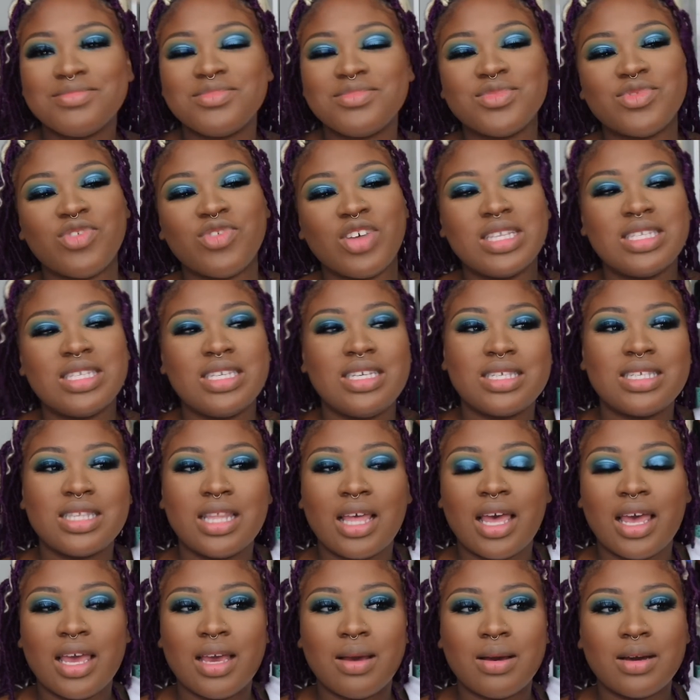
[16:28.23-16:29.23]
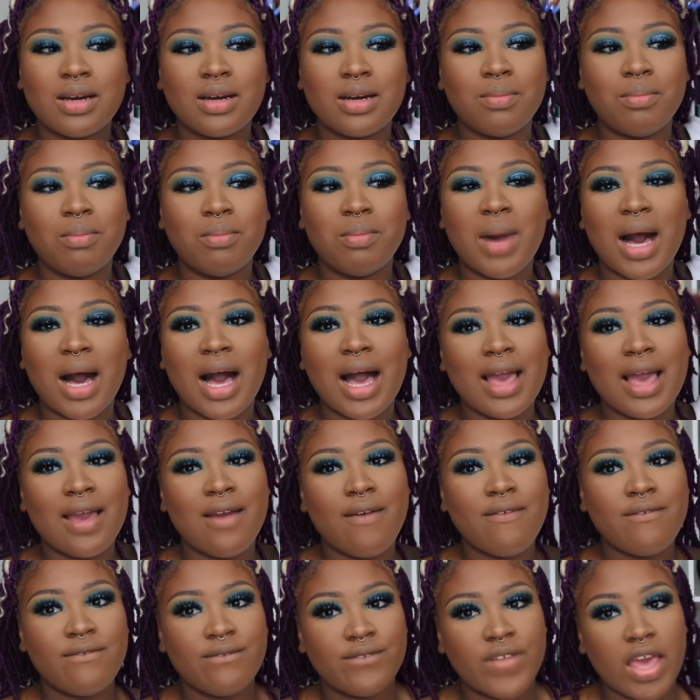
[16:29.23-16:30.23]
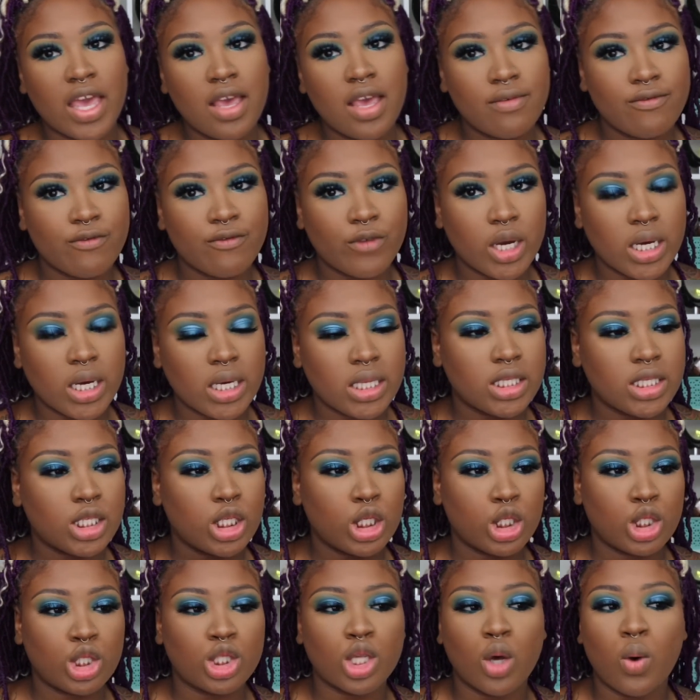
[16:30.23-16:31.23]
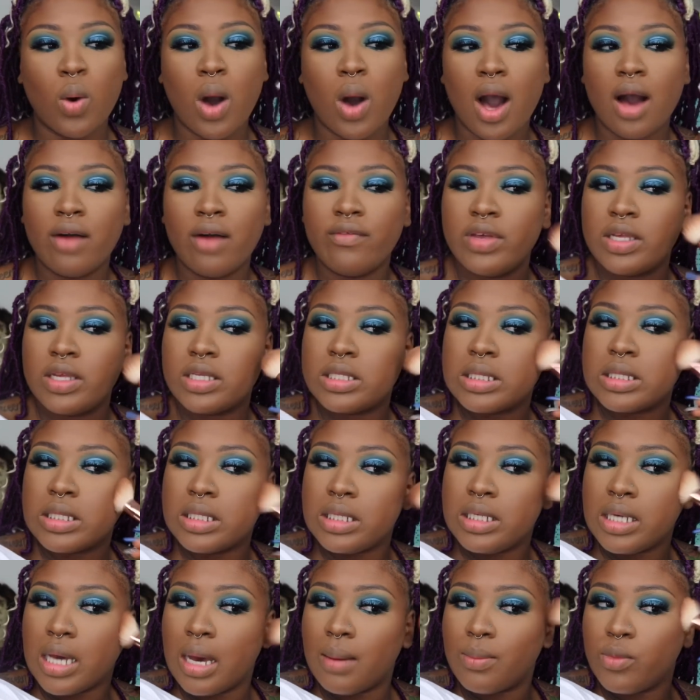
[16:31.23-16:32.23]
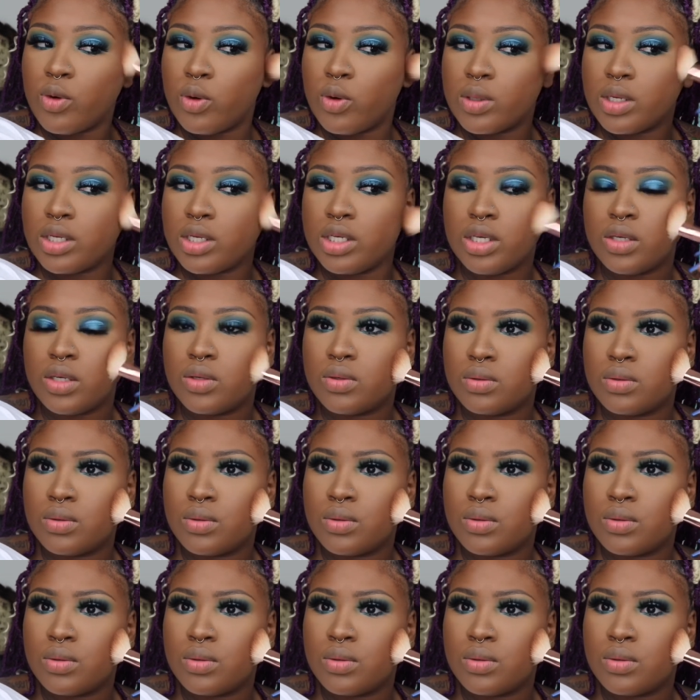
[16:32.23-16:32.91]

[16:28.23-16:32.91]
Fenty's like my favorite. So obviously I'm going to use